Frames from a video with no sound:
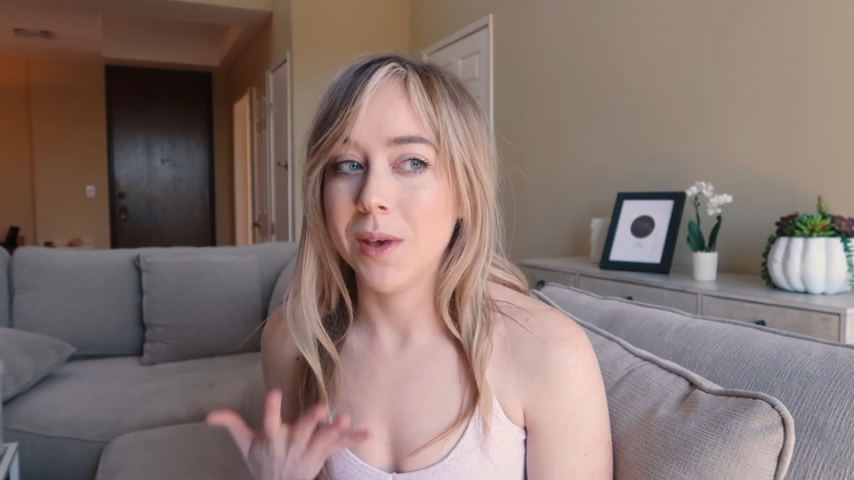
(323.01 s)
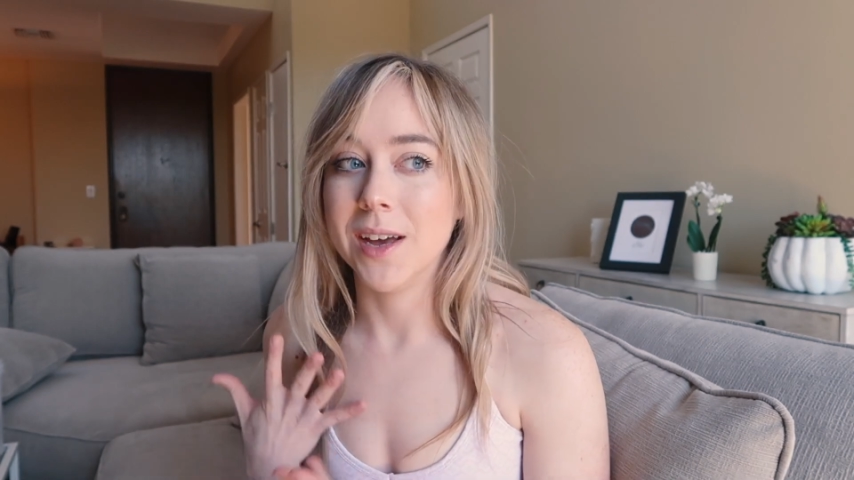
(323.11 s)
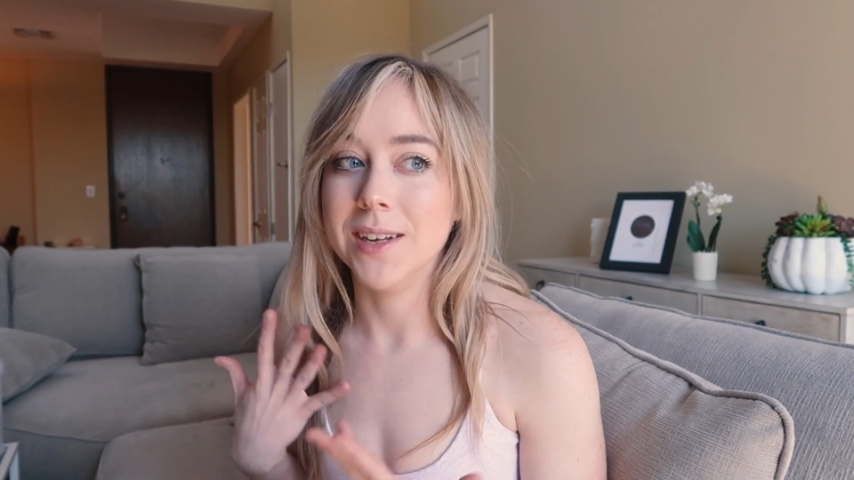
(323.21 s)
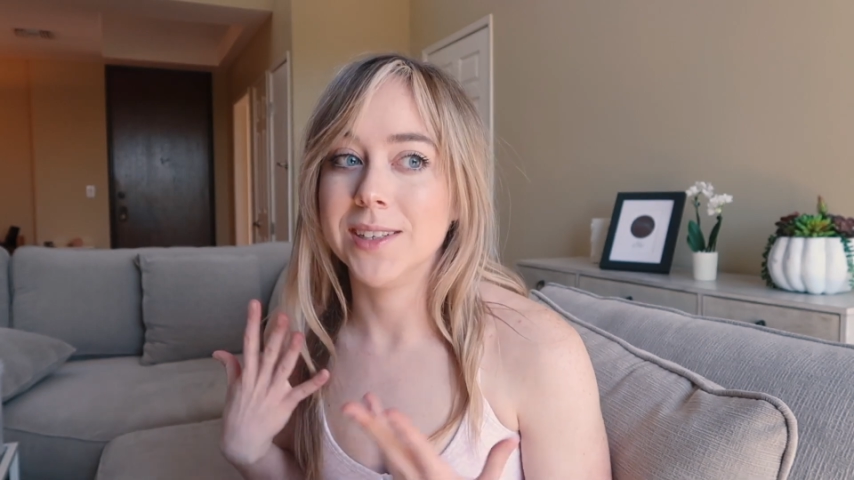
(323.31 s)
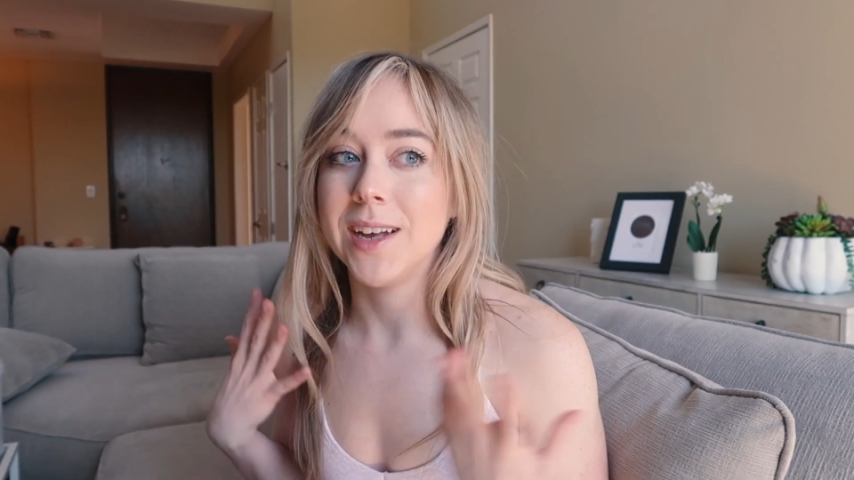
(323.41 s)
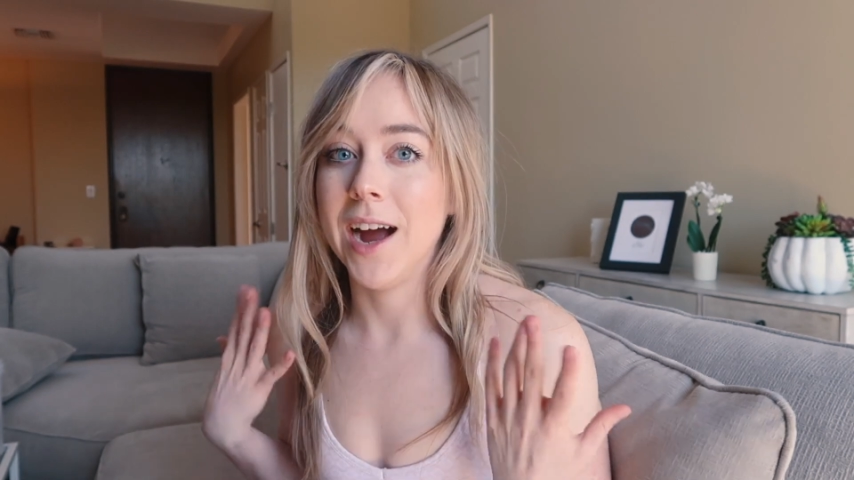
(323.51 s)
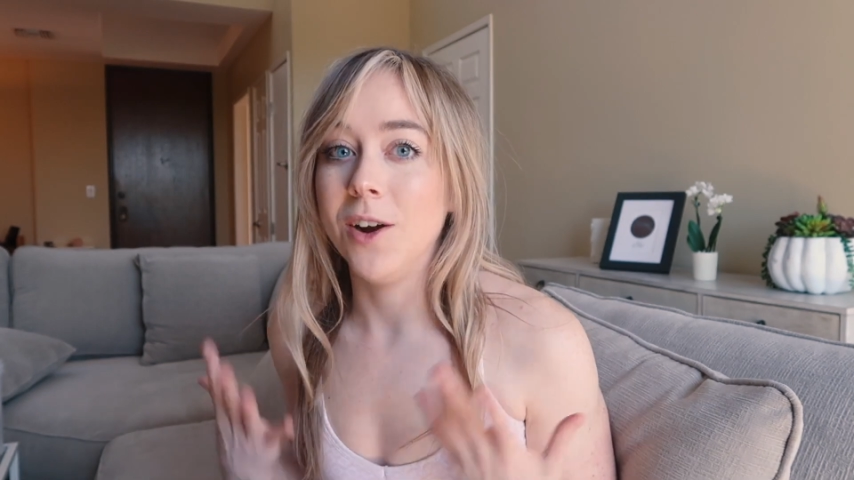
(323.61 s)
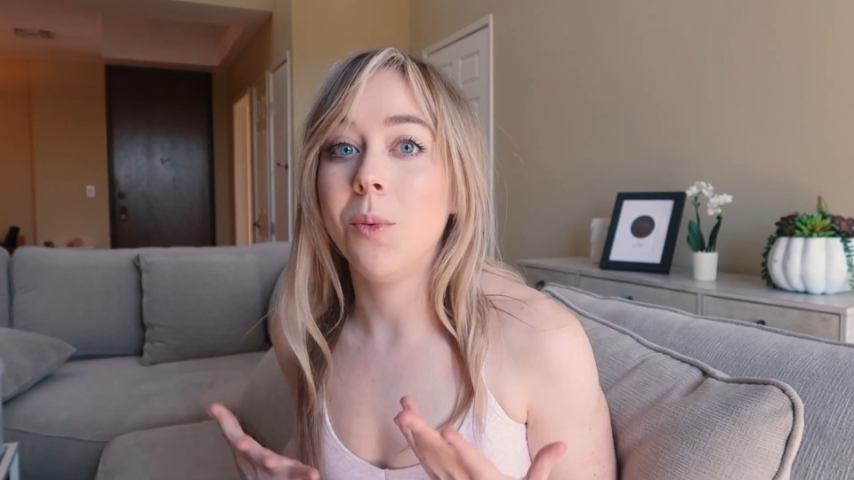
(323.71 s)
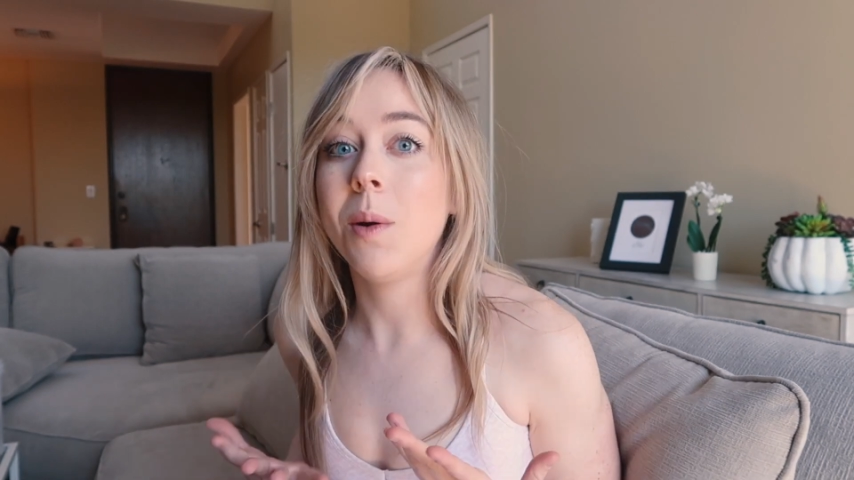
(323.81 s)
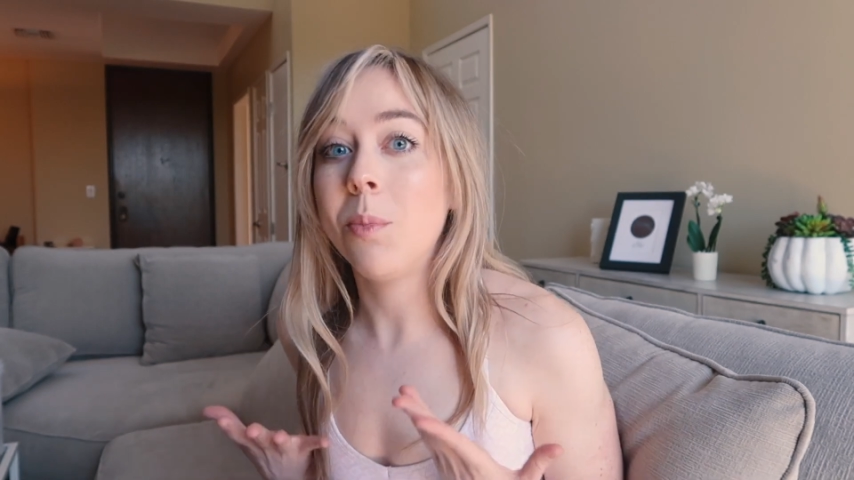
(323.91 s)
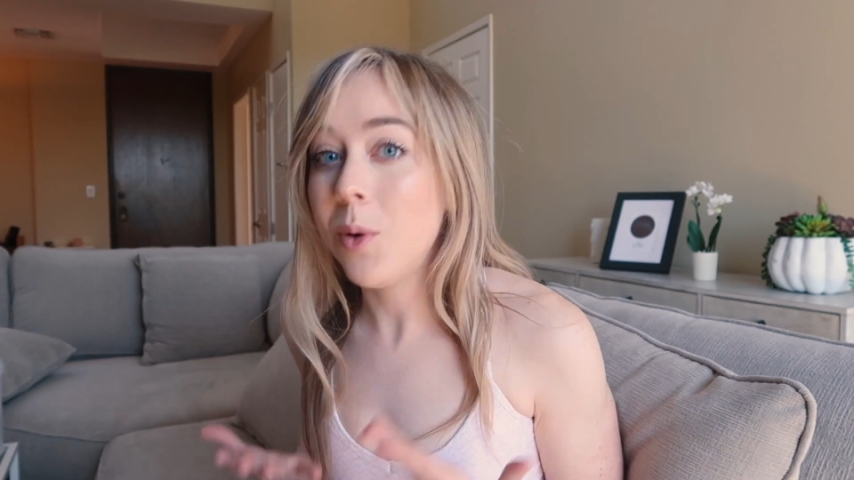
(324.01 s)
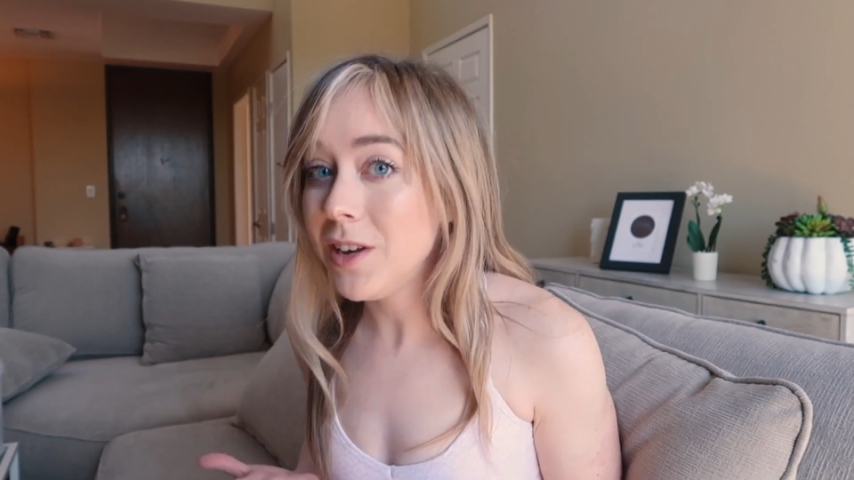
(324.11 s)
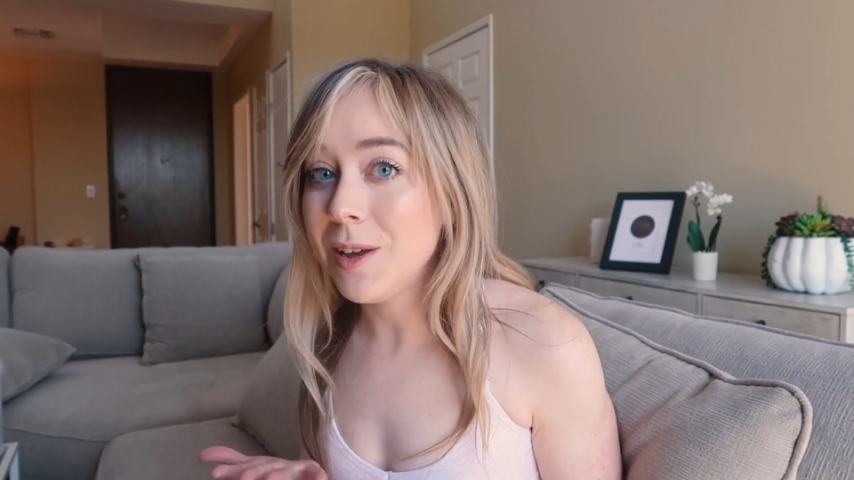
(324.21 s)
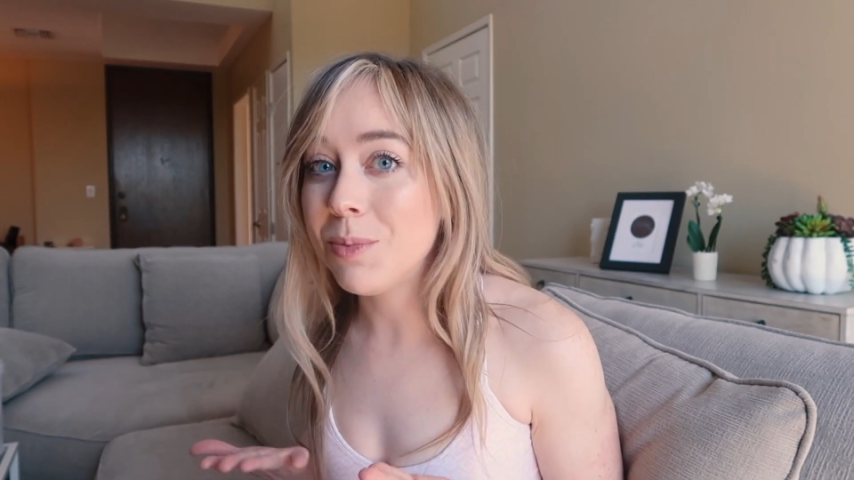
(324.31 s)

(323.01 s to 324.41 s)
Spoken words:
because I don't want pointy